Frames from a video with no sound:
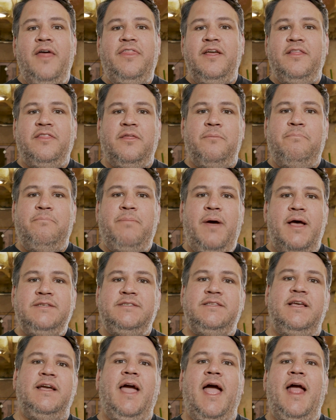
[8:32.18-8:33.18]
I think the
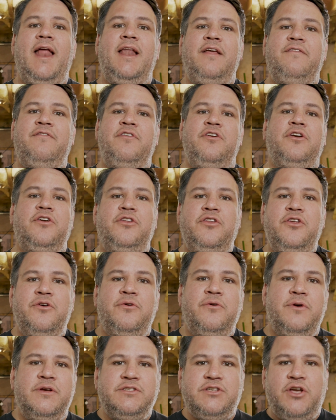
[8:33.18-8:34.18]
best thing any of you could
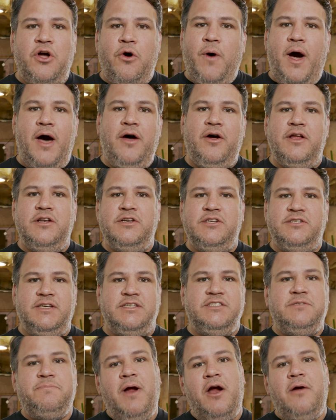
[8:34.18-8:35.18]
do is go out and just
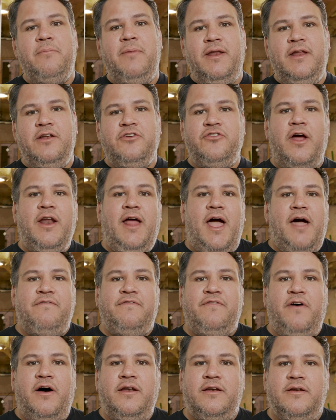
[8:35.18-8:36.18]
experiment and try to have
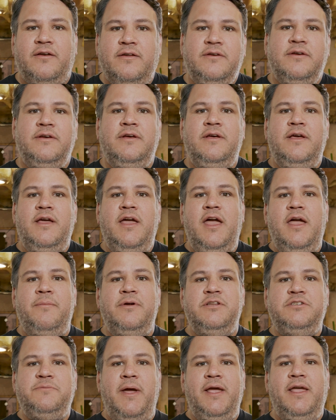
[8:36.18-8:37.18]
fun.
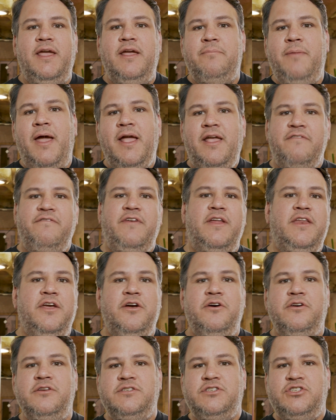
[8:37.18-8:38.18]
Image making, making
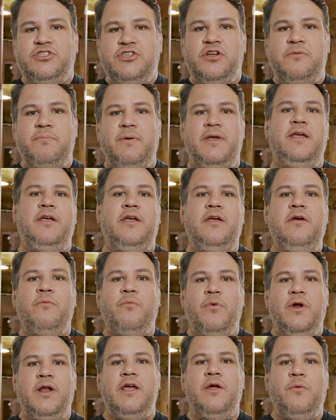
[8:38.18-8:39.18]
videos should be
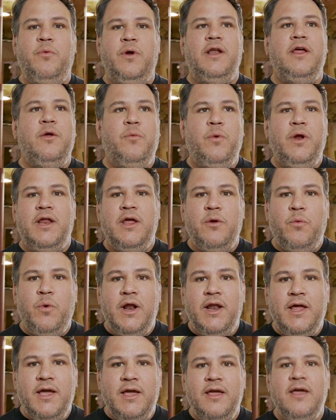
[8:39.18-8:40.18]
really, really, really,
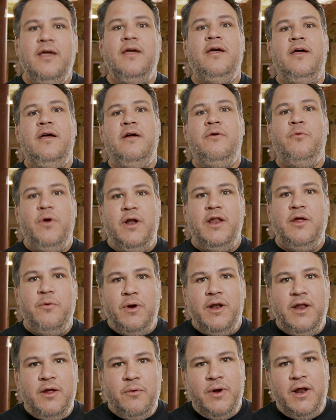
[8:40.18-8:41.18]
really, really,
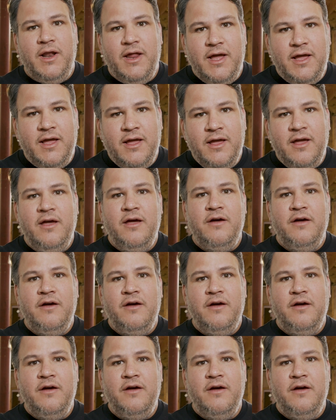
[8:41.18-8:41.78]
really, really